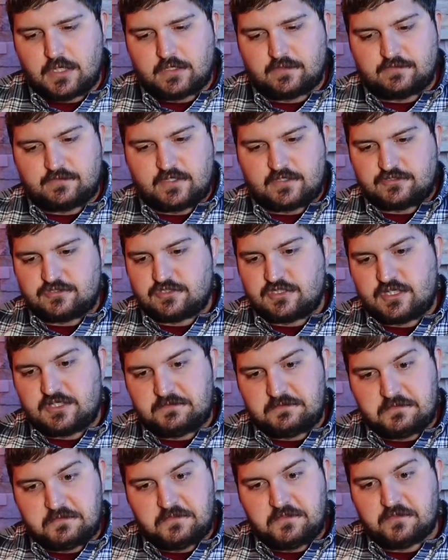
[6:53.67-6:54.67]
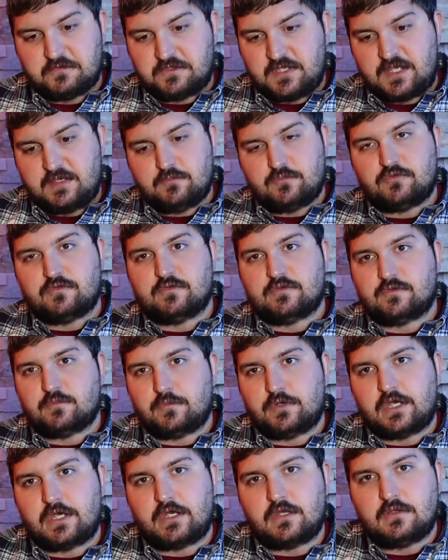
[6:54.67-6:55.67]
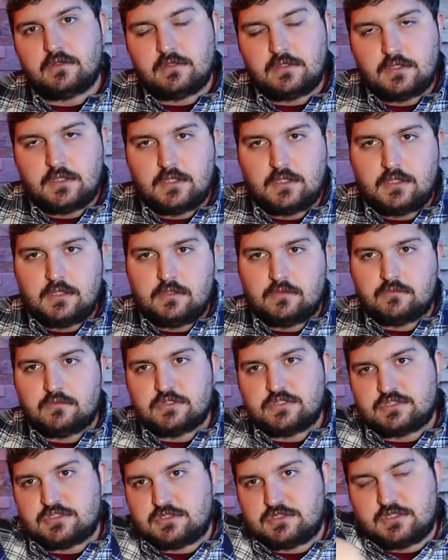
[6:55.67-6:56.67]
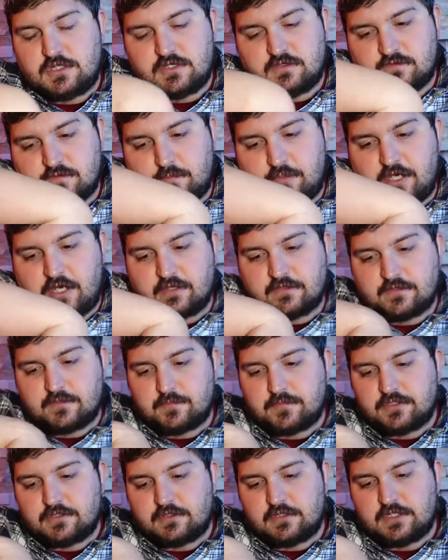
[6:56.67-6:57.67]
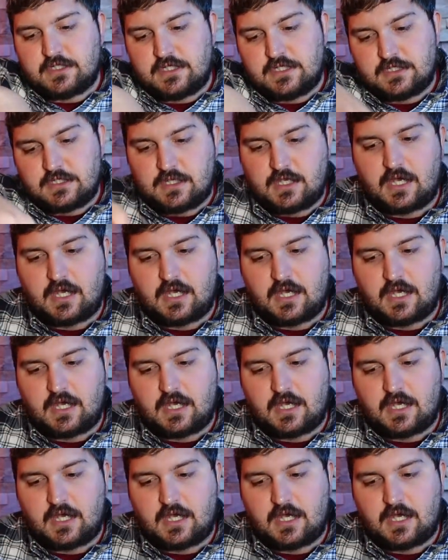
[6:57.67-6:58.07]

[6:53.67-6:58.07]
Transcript: suction it to your table as well, which is a possibility.